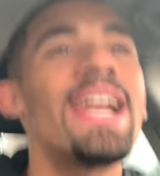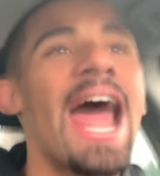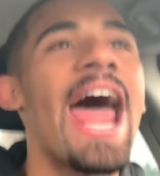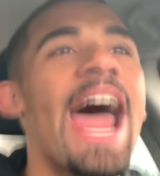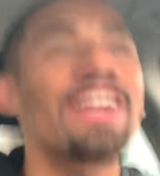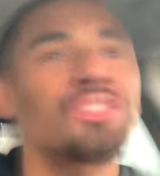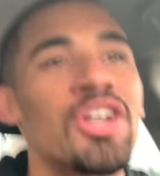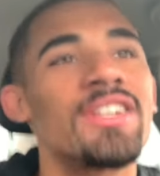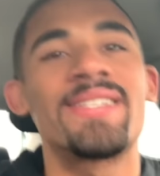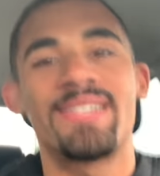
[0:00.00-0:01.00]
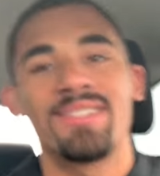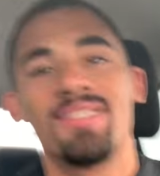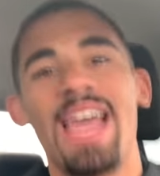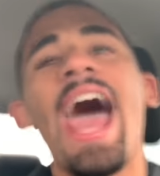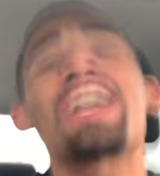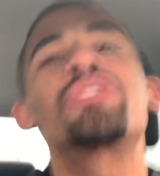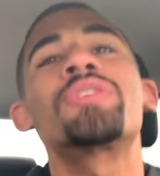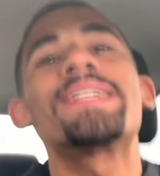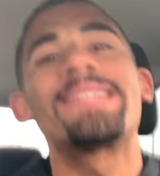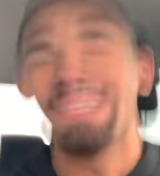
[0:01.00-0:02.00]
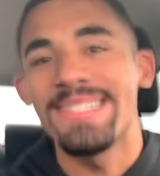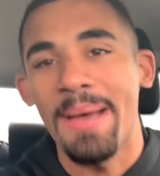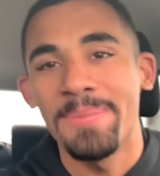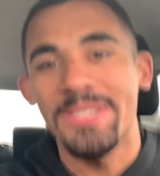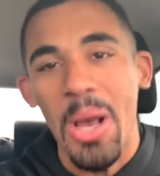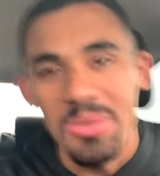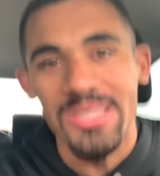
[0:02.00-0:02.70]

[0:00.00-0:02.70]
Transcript: actors, actresses, I'm so